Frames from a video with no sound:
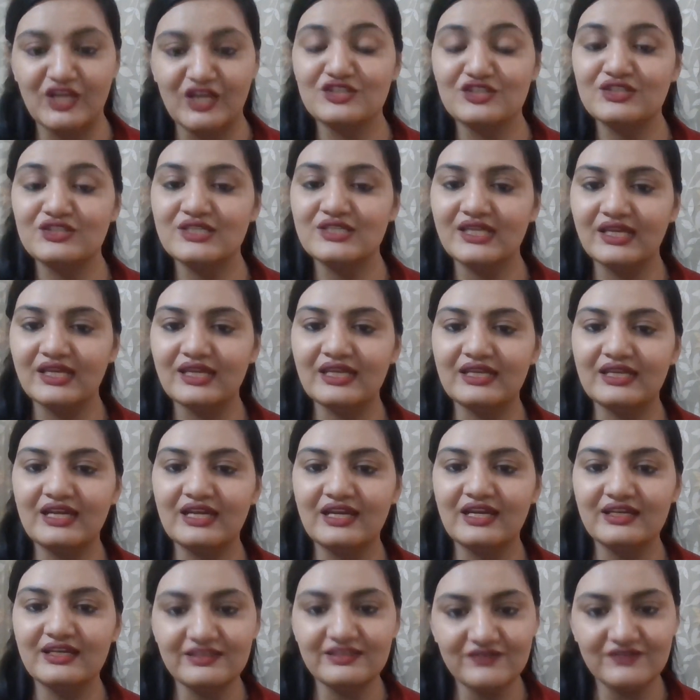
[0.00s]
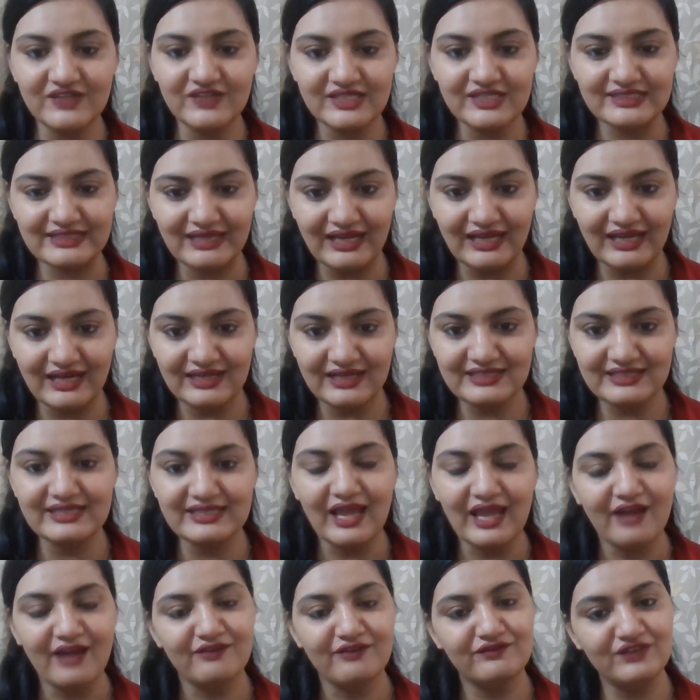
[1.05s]
Today in our EVS class,
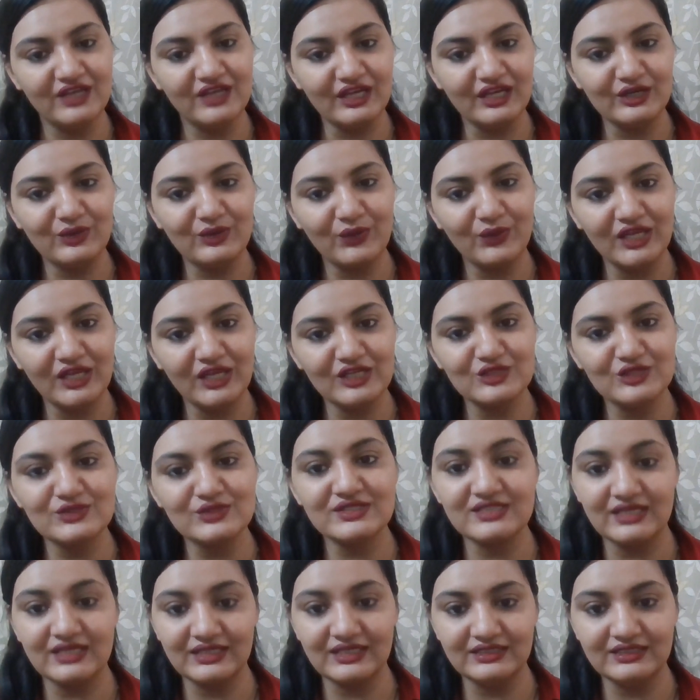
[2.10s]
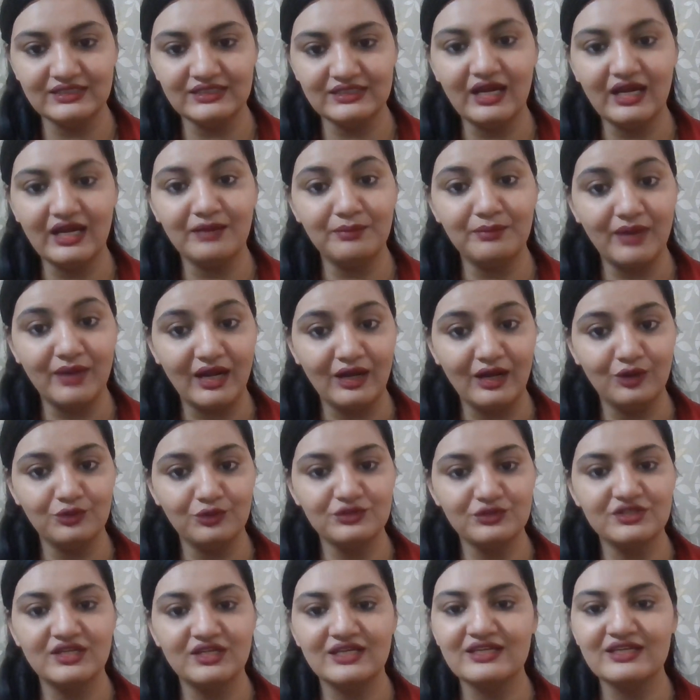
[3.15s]
we are going to study about
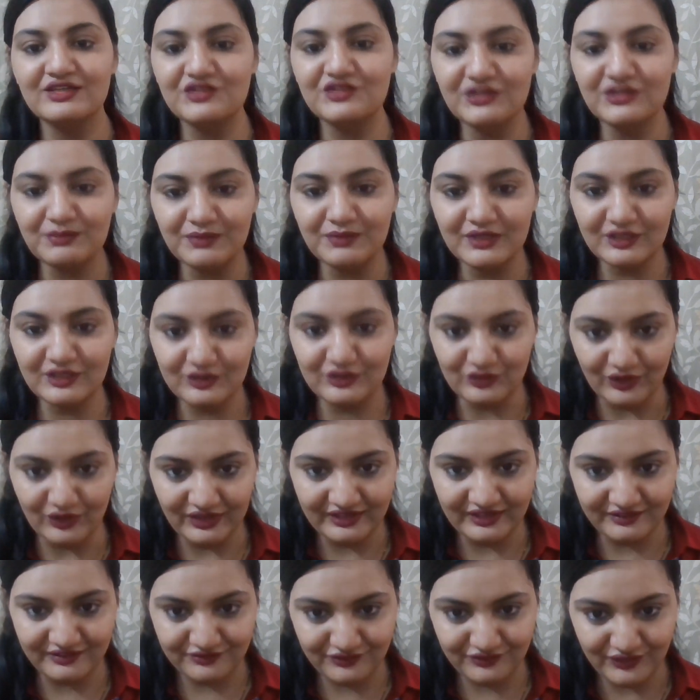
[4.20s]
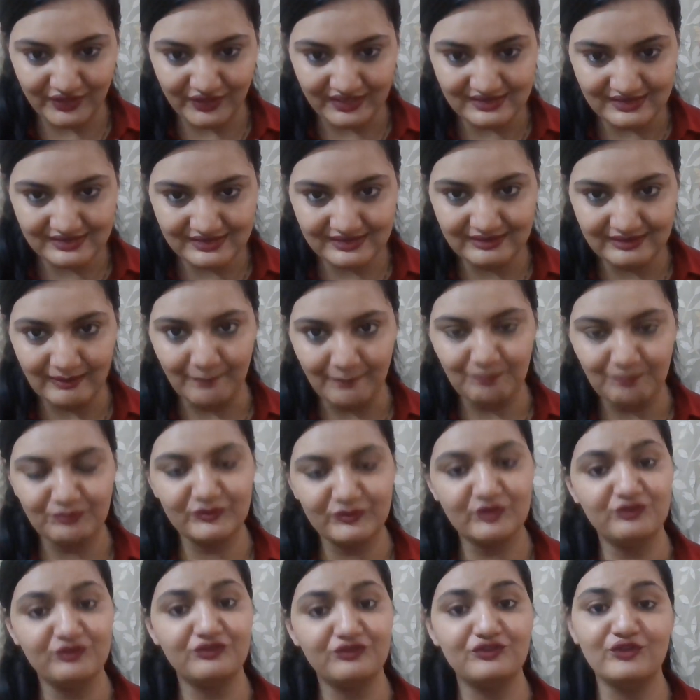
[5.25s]
creepy crawly friends.
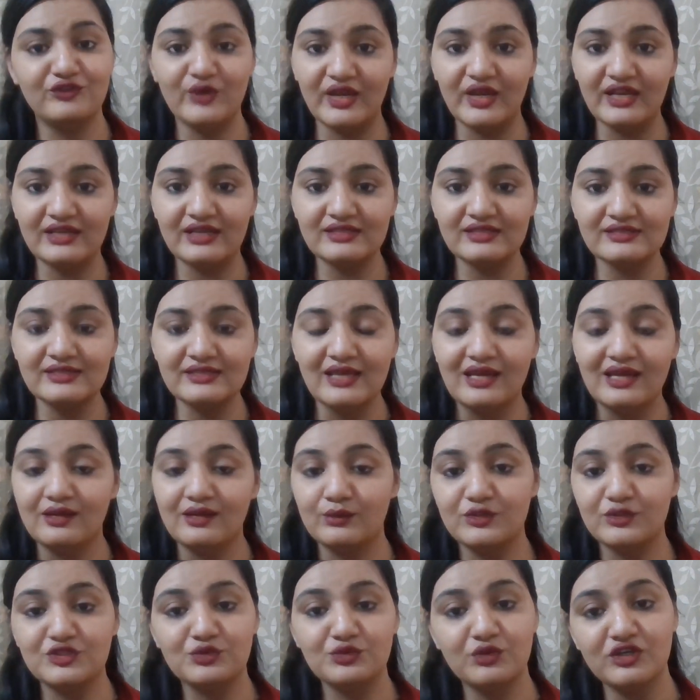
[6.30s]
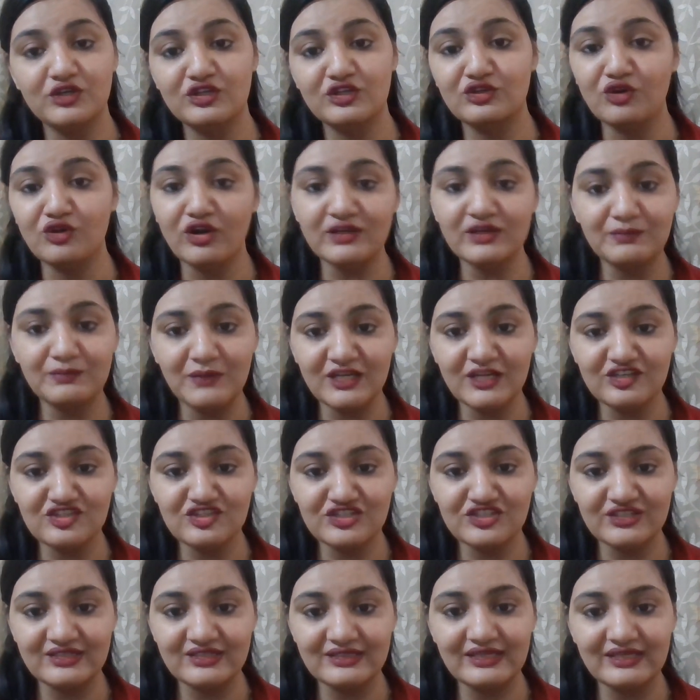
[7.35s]
The friends which were not
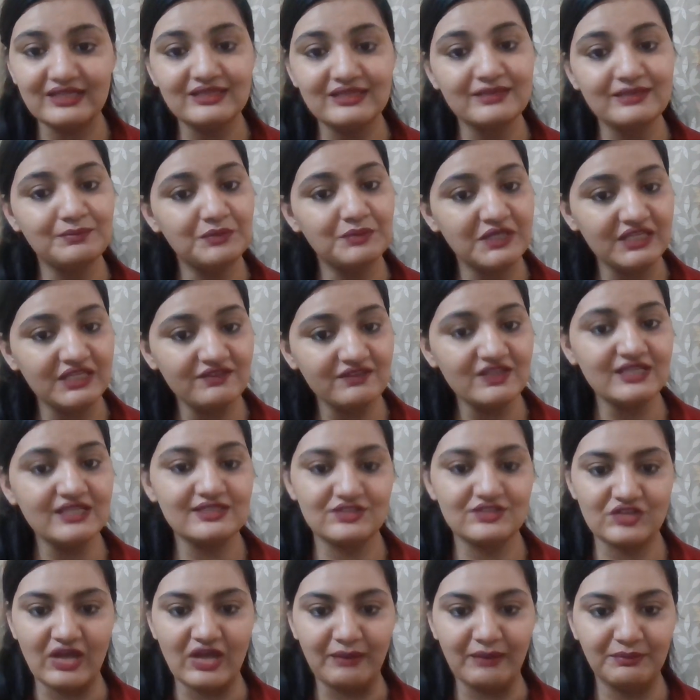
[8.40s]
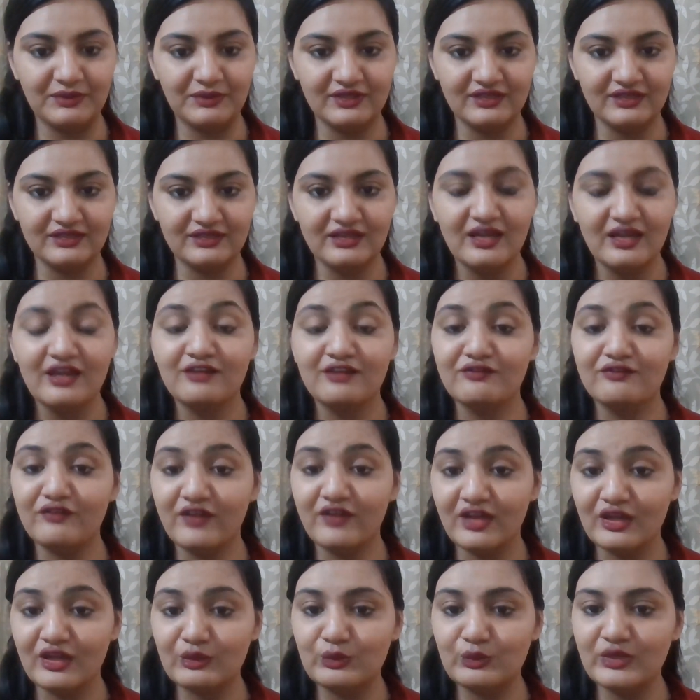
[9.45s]
mentioned in the previous chapter
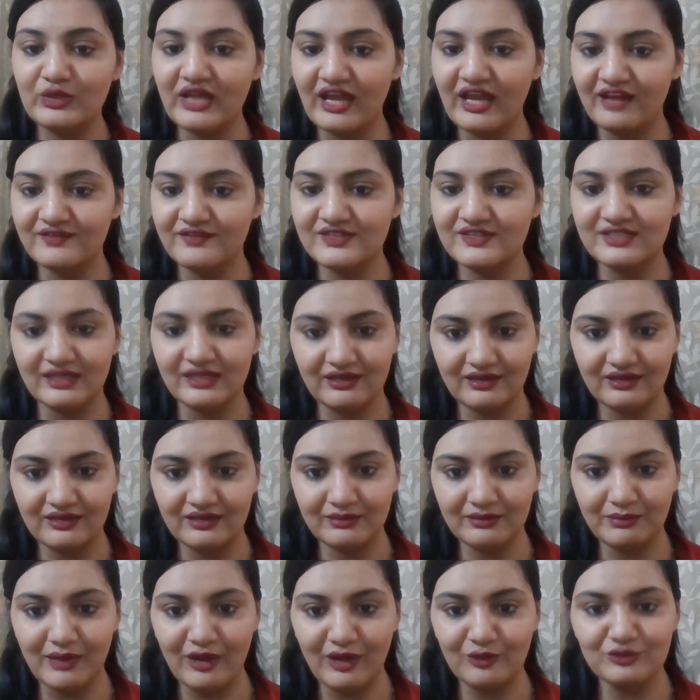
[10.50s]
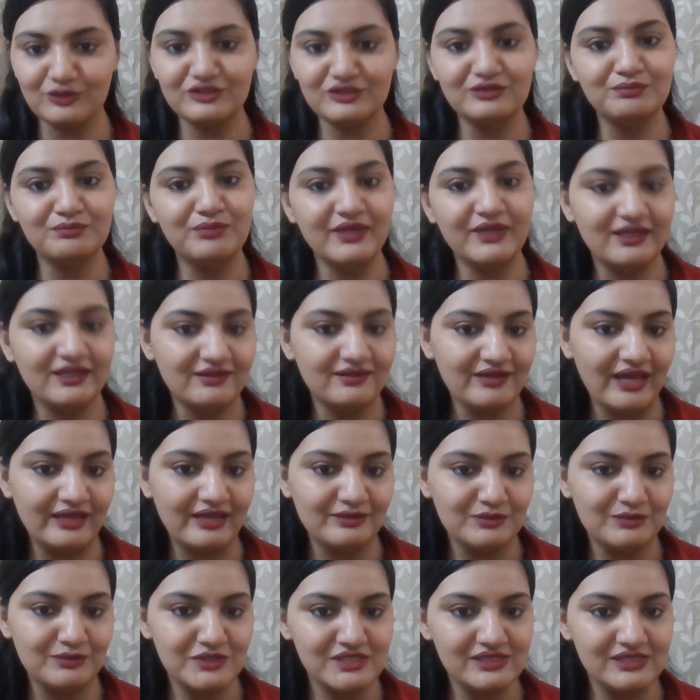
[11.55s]
where we have studied about bigger
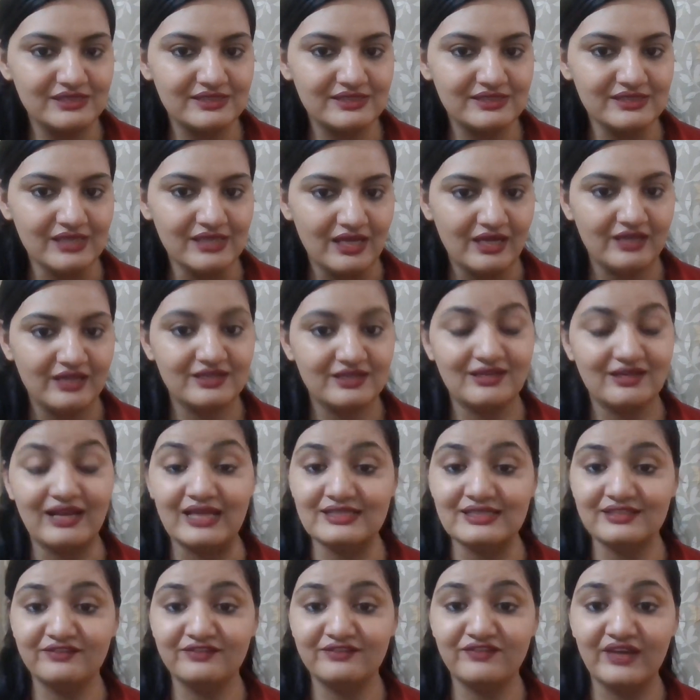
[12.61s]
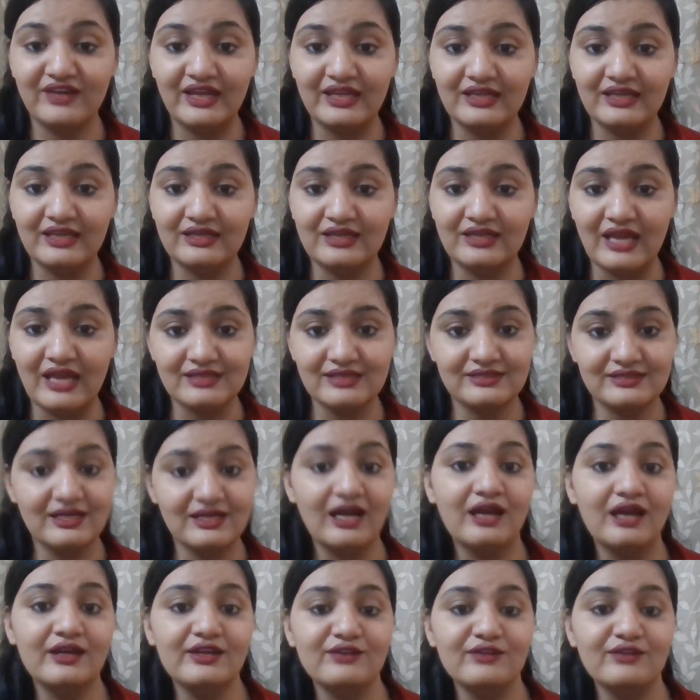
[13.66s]
animals classified as
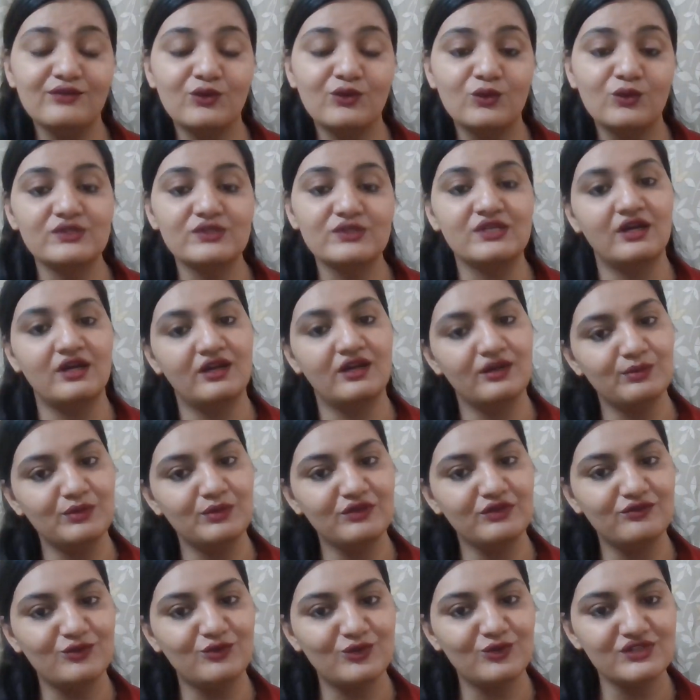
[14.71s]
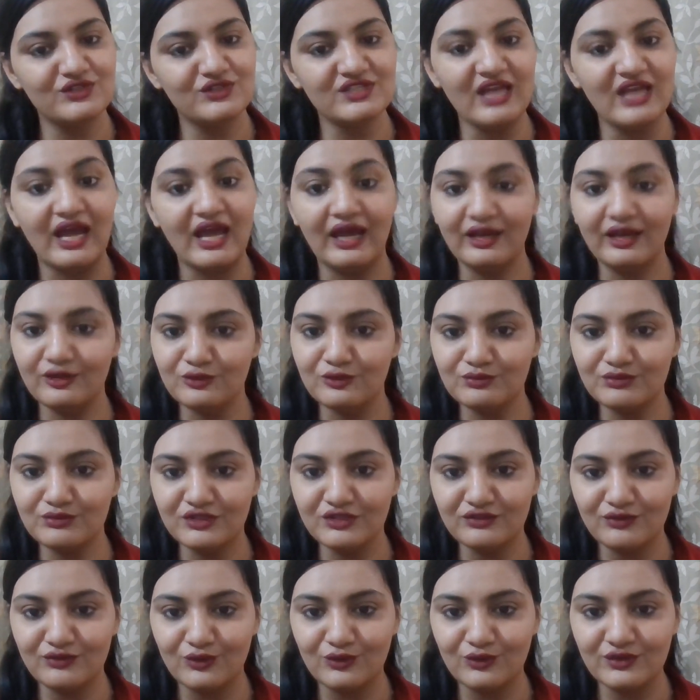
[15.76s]
carnivores, herbivores and
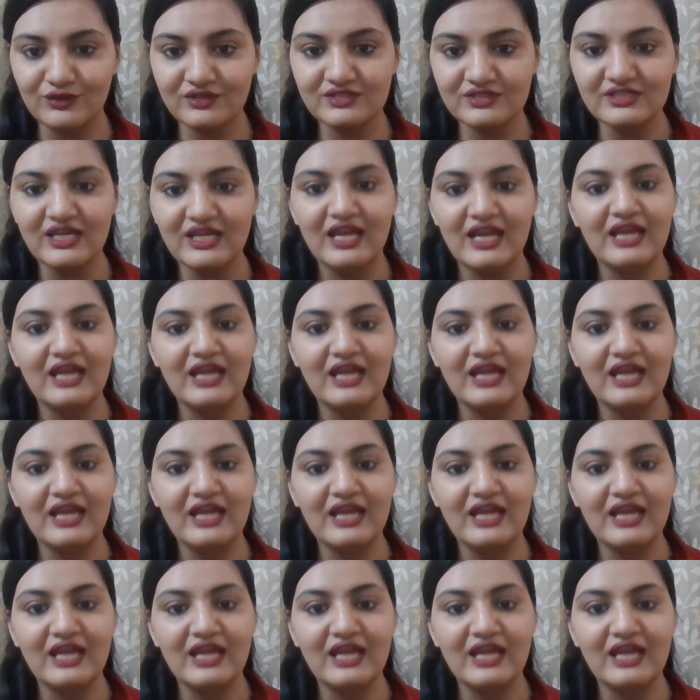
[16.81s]
omnivores.